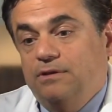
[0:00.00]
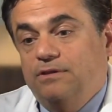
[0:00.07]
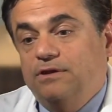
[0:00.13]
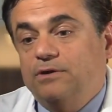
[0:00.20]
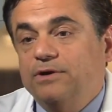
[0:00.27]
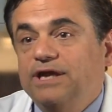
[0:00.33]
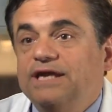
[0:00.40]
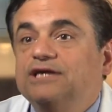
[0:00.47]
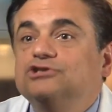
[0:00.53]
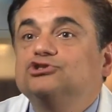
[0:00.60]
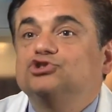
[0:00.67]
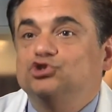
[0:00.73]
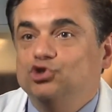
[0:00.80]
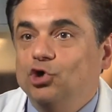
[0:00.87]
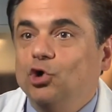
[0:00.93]
there
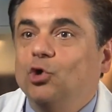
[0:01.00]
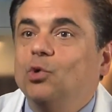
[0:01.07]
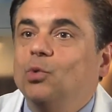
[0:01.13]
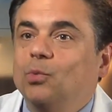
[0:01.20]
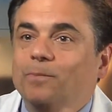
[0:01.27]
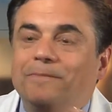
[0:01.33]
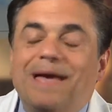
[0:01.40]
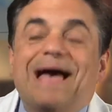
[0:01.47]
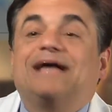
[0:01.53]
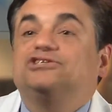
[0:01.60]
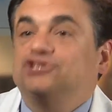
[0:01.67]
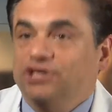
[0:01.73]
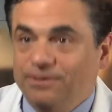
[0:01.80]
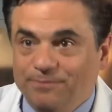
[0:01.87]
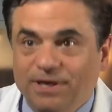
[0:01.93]
is no
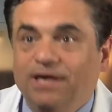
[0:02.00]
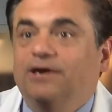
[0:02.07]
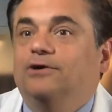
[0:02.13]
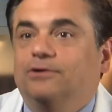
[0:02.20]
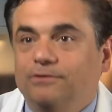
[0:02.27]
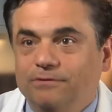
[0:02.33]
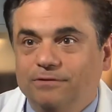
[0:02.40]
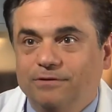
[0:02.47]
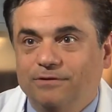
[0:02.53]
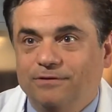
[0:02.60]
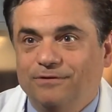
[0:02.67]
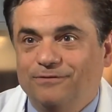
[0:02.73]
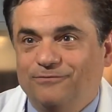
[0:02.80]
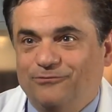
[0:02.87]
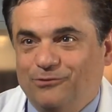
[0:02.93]
magic pill
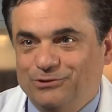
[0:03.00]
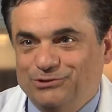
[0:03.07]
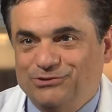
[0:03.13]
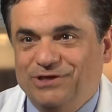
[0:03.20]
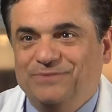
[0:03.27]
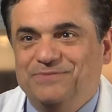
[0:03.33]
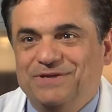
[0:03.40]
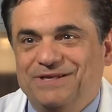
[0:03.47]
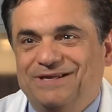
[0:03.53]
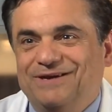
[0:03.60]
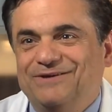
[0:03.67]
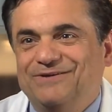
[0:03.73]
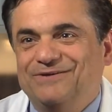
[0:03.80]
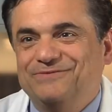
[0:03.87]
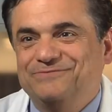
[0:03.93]
for treatment
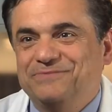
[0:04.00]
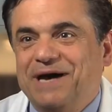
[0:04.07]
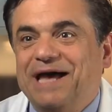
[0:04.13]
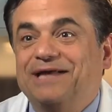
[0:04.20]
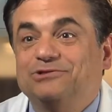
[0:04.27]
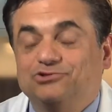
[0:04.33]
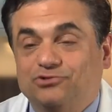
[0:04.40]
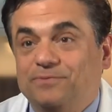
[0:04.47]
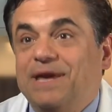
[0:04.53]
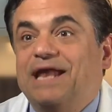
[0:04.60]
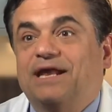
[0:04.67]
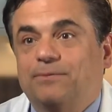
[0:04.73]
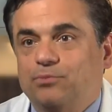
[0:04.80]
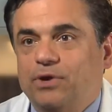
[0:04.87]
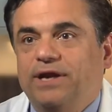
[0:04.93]
of mild
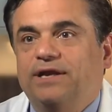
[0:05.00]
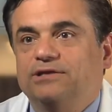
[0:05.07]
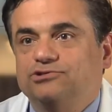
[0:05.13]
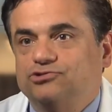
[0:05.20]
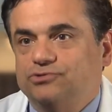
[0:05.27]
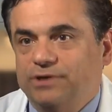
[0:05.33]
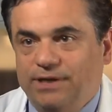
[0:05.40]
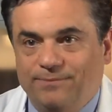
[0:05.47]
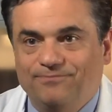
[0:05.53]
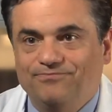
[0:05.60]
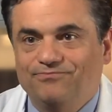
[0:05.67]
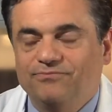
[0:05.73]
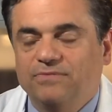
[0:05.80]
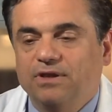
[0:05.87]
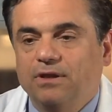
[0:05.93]
traumatic brain injury.
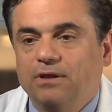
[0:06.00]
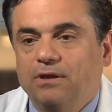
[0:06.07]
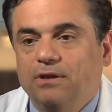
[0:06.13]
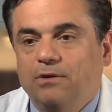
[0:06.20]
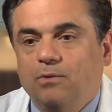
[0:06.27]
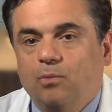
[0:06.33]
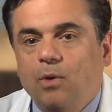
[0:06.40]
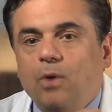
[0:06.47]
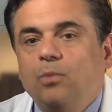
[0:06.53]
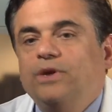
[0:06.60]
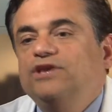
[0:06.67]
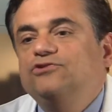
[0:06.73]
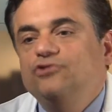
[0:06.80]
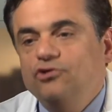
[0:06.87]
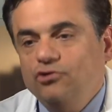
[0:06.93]
What
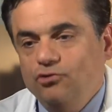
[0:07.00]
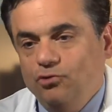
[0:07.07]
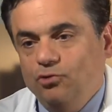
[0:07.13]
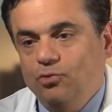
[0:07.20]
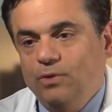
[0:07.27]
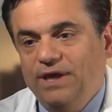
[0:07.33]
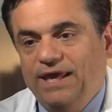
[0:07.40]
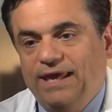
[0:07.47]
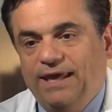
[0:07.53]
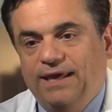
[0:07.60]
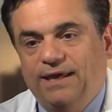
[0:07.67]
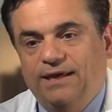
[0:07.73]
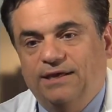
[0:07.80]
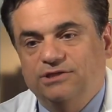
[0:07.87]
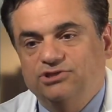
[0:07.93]
we do
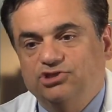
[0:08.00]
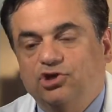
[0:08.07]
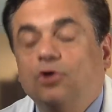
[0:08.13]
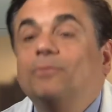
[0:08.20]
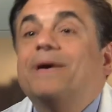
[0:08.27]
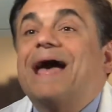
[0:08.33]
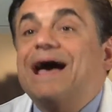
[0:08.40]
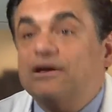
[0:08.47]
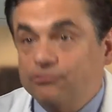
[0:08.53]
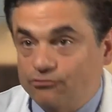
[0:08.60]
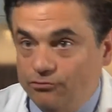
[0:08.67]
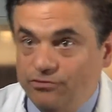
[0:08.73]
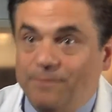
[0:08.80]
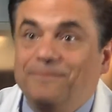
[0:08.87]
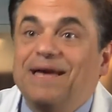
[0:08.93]
is go back
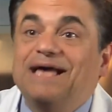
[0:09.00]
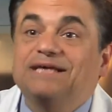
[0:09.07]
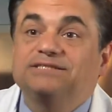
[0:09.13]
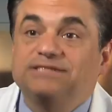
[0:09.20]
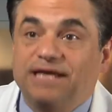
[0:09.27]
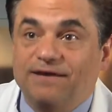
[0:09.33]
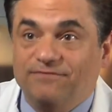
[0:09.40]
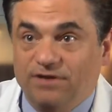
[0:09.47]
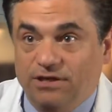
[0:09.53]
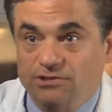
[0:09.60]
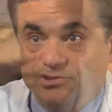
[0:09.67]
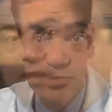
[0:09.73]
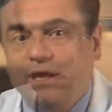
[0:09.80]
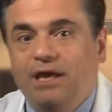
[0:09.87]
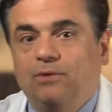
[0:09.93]
through the best
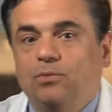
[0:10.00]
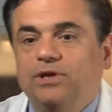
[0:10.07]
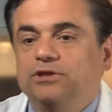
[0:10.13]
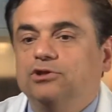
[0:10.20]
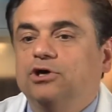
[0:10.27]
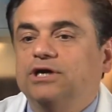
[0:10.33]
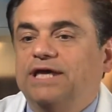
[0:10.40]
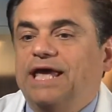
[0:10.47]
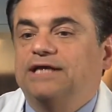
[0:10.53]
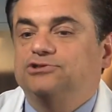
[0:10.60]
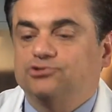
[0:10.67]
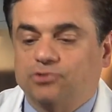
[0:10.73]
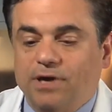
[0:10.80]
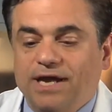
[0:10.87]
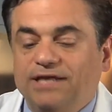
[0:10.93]
evidence, and we look at
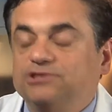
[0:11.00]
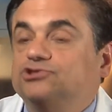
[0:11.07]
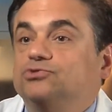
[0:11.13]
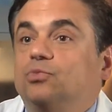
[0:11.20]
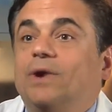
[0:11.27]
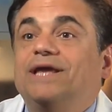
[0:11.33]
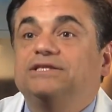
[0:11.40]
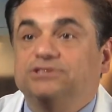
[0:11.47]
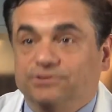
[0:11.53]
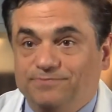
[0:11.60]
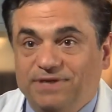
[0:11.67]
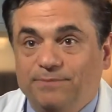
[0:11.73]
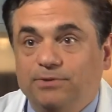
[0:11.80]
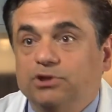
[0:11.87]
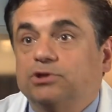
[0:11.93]
trying to wait till
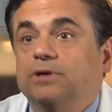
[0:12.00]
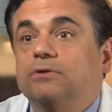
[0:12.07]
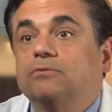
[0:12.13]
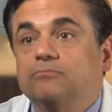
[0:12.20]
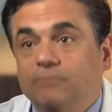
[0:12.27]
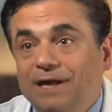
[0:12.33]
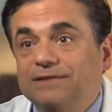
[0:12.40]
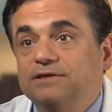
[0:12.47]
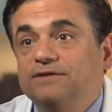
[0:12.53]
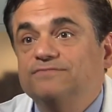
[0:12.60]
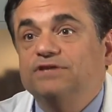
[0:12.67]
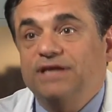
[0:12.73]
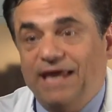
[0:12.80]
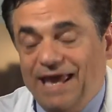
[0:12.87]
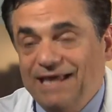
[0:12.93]
people are
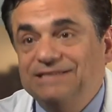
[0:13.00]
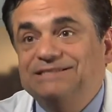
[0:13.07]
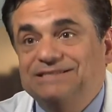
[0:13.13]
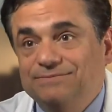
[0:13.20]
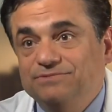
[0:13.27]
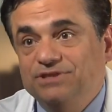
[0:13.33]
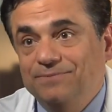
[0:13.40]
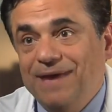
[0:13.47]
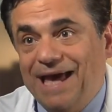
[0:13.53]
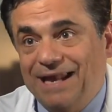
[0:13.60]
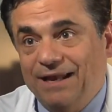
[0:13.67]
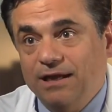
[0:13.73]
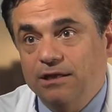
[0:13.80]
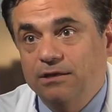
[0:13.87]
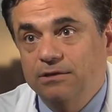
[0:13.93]
relatively
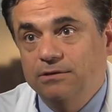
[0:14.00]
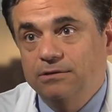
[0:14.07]
asymptomatic